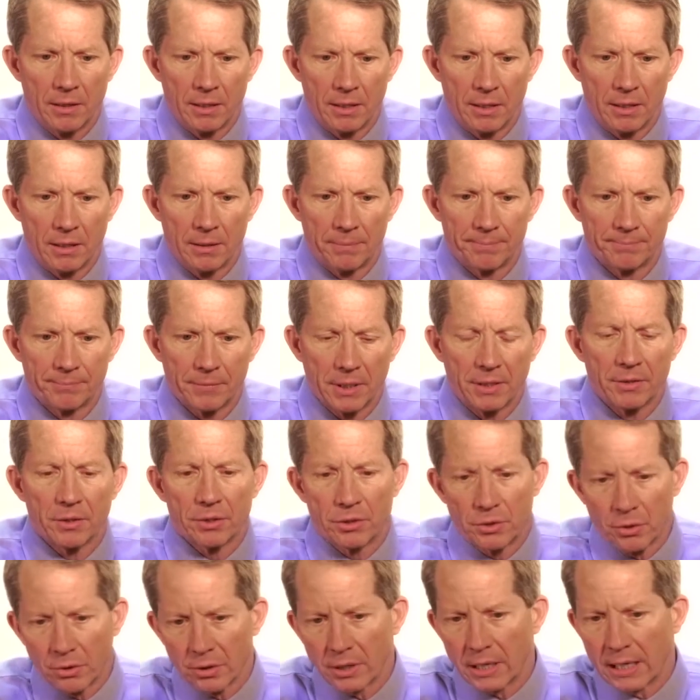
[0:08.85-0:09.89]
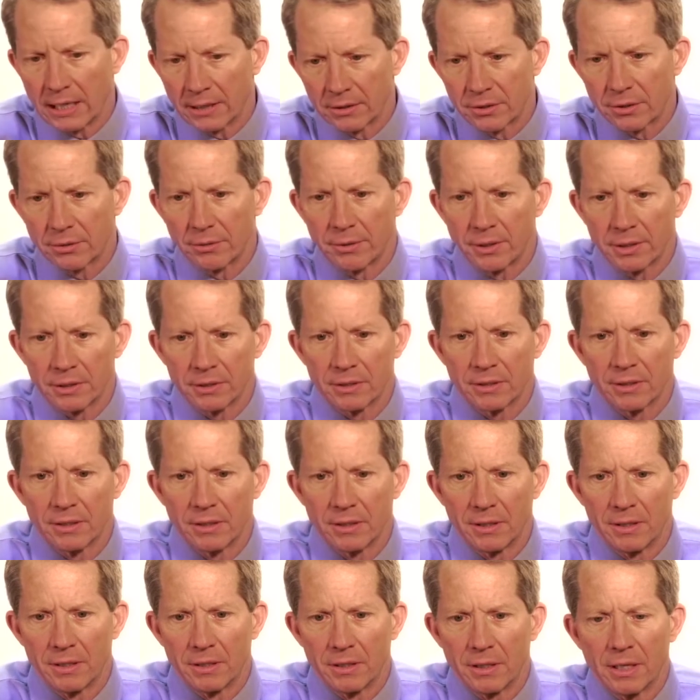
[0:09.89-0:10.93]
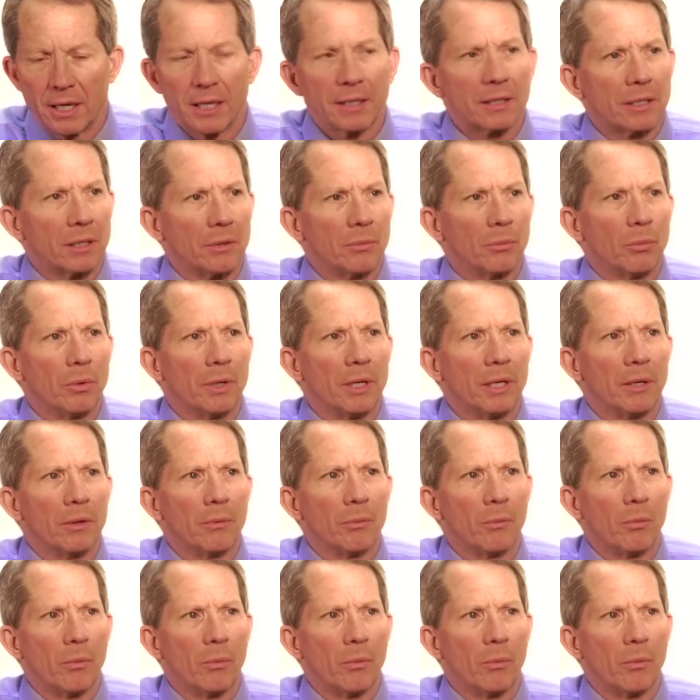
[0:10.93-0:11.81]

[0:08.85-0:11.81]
Um, and the short answer is not that we